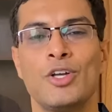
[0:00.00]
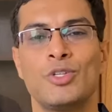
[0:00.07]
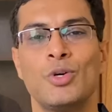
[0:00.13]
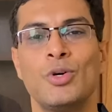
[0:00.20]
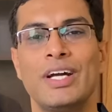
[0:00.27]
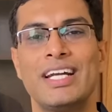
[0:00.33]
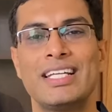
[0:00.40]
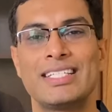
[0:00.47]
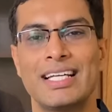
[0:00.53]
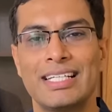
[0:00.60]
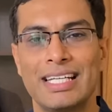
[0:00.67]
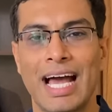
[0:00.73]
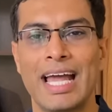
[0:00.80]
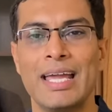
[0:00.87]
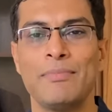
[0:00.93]
So it is a
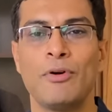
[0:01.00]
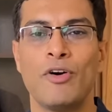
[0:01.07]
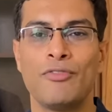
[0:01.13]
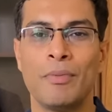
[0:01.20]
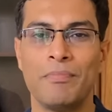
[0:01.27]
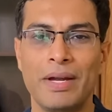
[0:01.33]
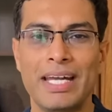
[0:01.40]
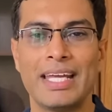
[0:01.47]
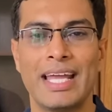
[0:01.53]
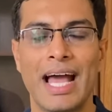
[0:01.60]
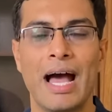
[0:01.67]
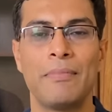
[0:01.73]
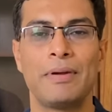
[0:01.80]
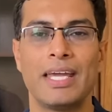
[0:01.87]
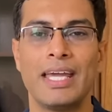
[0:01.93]
type of a
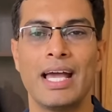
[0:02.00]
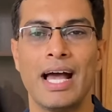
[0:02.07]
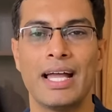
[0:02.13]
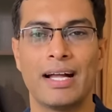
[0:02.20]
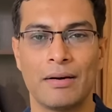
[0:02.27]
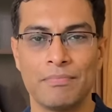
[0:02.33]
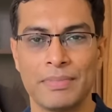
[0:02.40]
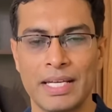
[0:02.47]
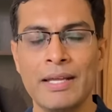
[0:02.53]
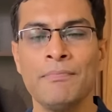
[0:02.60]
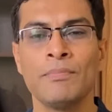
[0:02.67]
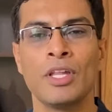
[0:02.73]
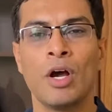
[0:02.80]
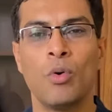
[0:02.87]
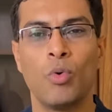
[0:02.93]
mid-cap AI
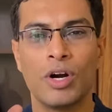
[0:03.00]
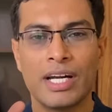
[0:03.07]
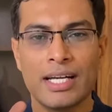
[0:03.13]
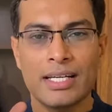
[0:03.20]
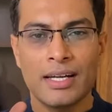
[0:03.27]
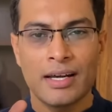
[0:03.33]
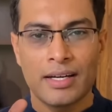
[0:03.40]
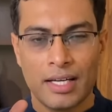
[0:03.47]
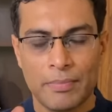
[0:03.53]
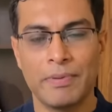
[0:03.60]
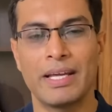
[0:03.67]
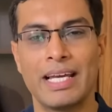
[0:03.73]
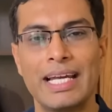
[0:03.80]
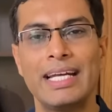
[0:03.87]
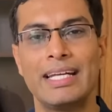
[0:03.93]
company. What it
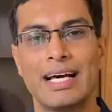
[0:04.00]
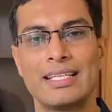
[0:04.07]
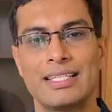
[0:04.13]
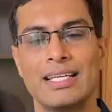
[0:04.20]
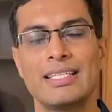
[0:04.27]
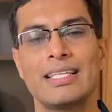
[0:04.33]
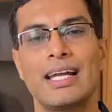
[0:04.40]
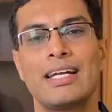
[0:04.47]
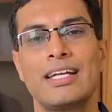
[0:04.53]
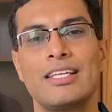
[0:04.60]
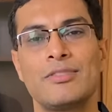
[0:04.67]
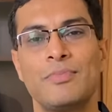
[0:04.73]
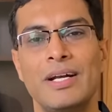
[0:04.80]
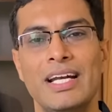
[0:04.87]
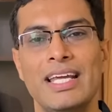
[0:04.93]
typically does is that it
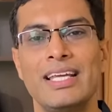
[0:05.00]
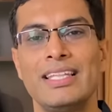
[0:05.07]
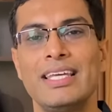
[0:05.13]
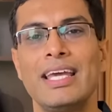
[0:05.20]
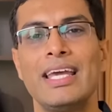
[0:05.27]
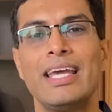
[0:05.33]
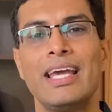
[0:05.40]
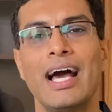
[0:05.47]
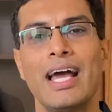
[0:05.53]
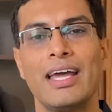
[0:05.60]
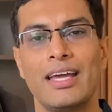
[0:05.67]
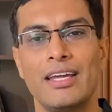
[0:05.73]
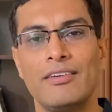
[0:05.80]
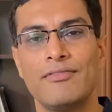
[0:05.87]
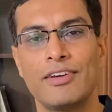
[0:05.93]
is building the
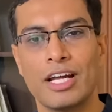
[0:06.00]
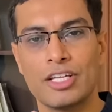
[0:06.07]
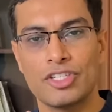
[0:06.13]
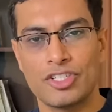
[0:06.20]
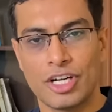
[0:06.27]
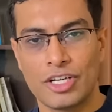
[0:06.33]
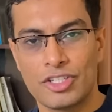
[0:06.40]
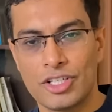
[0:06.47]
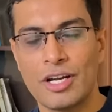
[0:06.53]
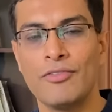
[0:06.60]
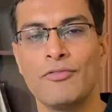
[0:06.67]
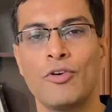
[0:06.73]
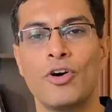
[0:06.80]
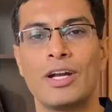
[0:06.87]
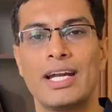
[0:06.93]
AI infrastructure
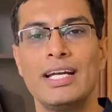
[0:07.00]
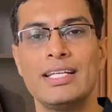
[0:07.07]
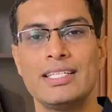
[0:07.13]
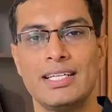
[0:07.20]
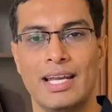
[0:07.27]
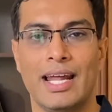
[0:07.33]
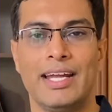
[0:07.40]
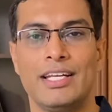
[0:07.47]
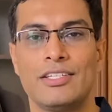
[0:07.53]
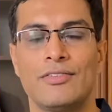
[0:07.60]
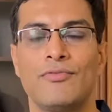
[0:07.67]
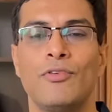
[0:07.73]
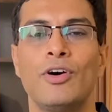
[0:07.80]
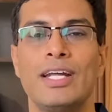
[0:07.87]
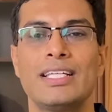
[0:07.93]
for its clients. For